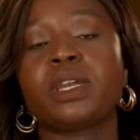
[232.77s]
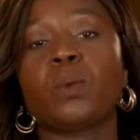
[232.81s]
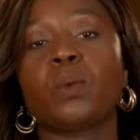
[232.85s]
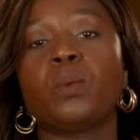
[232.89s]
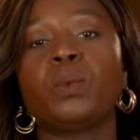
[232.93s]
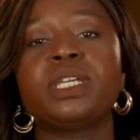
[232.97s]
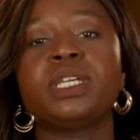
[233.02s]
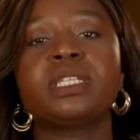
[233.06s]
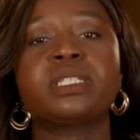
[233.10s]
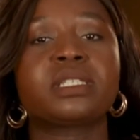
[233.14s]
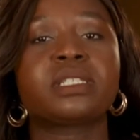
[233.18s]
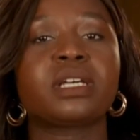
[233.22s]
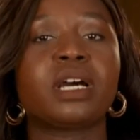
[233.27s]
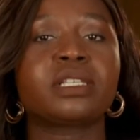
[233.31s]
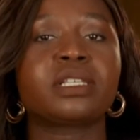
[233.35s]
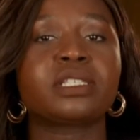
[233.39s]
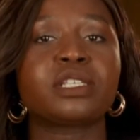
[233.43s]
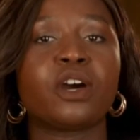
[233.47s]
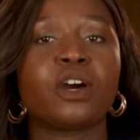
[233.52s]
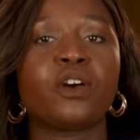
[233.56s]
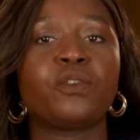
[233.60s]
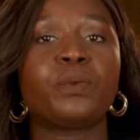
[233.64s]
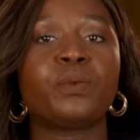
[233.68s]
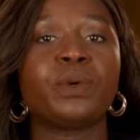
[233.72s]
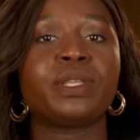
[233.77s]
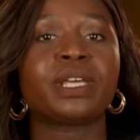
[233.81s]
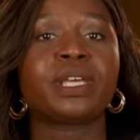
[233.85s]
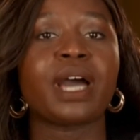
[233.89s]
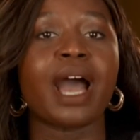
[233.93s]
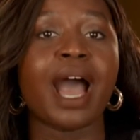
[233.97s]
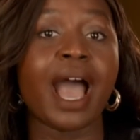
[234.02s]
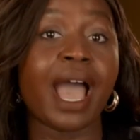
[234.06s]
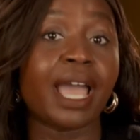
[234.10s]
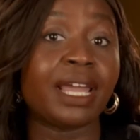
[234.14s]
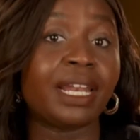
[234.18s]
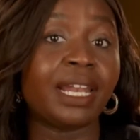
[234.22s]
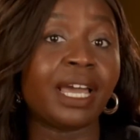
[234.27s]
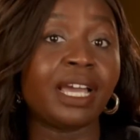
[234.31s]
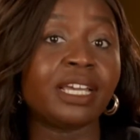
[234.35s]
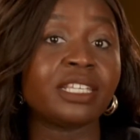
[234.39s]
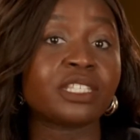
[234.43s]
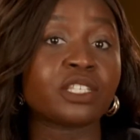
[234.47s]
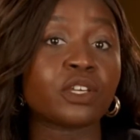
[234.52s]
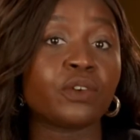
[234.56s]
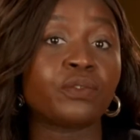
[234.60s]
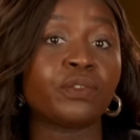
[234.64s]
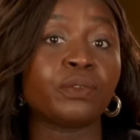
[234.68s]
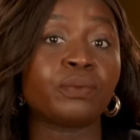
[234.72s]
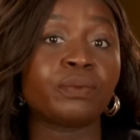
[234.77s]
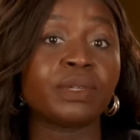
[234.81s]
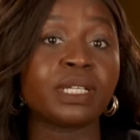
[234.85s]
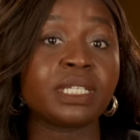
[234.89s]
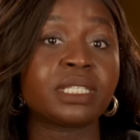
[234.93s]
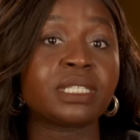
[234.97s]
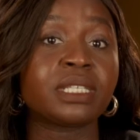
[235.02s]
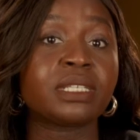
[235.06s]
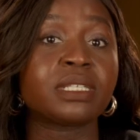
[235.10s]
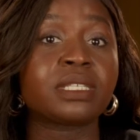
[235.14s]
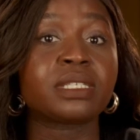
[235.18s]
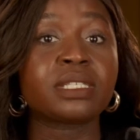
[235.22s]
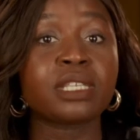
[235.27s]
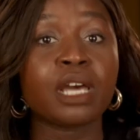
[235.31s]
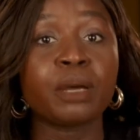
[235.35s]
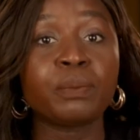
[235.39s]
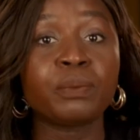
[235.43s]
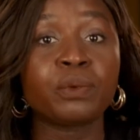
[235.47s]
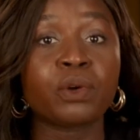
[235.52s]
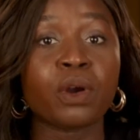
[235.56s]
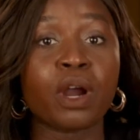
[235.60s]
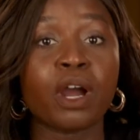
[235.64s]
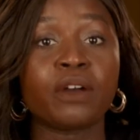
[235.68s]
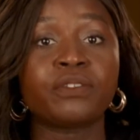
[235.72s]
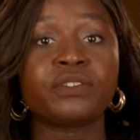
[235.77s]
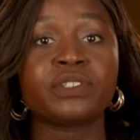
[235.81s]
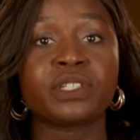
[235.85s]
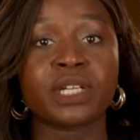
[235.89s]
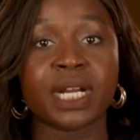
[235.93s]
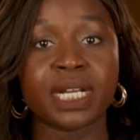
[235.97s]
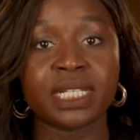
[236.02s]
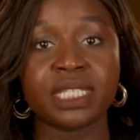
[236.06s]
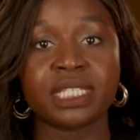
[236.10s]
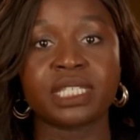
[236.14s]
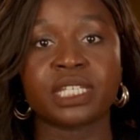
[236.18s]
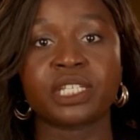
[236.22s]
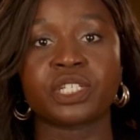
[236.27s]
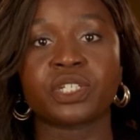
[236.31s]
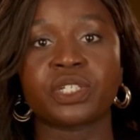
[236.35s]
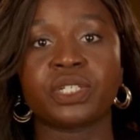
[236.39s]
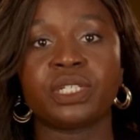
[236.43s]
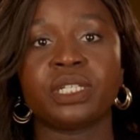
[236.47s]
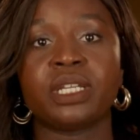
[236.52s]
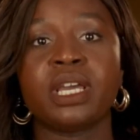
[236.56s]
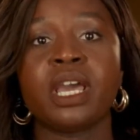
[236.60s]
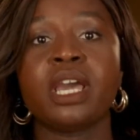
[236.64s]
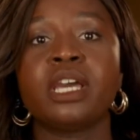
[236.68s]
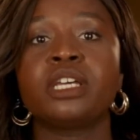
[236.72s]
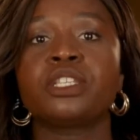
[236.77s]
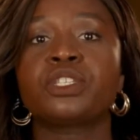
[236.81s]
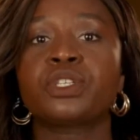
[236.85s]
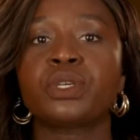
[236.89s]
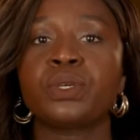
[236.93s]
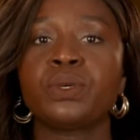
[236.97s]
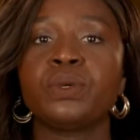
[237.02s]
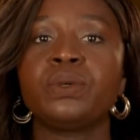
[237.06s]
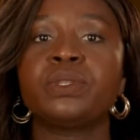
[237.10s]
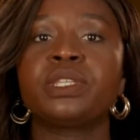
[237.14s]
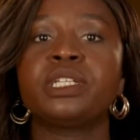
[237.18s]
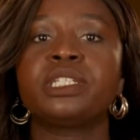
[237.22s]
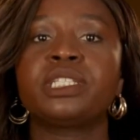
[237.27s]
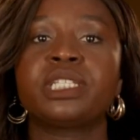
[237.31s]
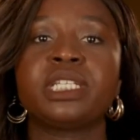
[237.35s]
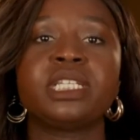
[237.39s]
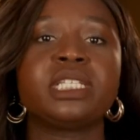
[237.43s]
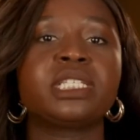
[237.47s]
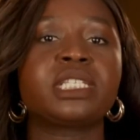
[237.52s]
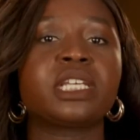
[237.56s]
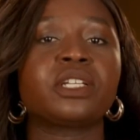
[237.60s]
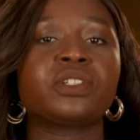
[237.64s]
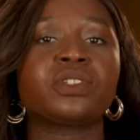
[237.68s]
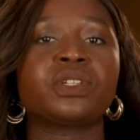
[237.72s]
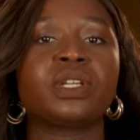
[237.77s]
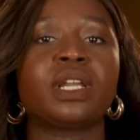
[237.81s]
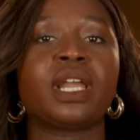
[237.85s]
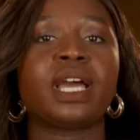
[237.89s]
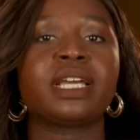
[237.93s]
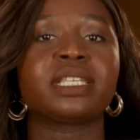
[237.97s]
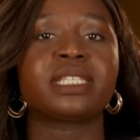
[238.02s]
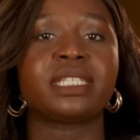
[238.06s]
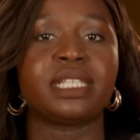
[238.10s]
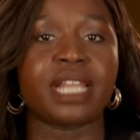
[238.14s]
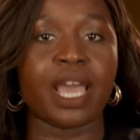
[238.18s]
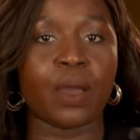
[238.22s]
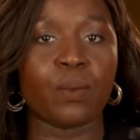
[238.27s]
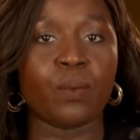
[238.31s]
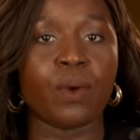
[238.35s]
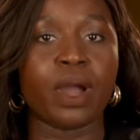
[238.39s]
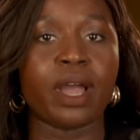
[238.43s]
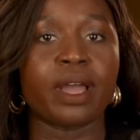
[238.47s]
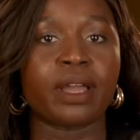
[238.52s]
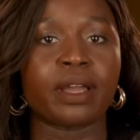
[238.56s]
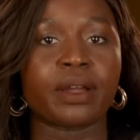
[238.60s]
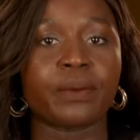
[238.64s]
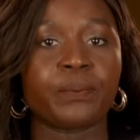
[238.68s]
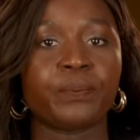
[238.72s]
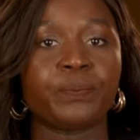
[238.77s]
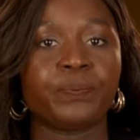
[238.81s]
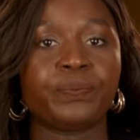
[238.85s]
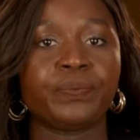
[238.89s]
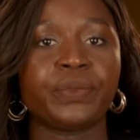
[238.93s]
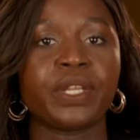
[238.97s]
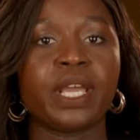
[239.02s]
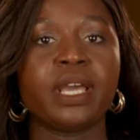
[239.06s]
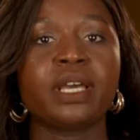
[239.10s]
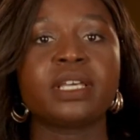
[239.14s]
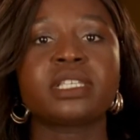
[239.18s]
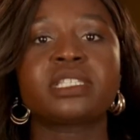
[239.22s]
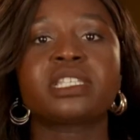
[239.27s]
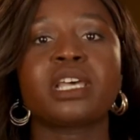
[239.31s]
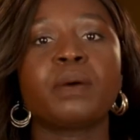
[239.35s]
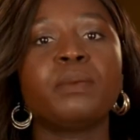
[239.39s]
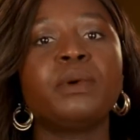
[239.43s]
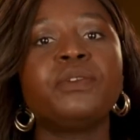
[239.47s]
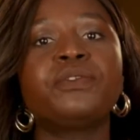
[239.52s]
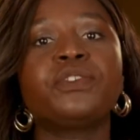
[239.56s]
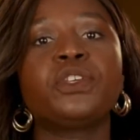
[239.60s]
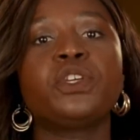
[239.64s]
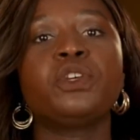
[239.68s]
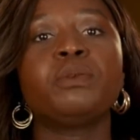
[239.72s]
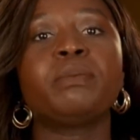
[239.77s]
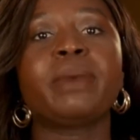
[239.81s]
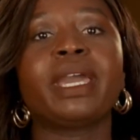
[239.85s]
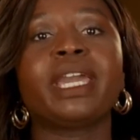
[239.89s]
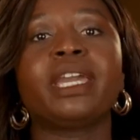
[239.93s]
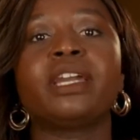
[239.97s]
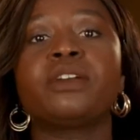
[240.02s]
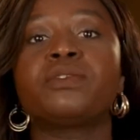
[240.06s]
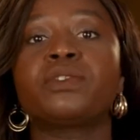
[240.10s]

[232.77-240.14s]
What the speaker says: we start off with the highlights of a recent subgraph transition to the decentralized network. Some of you may have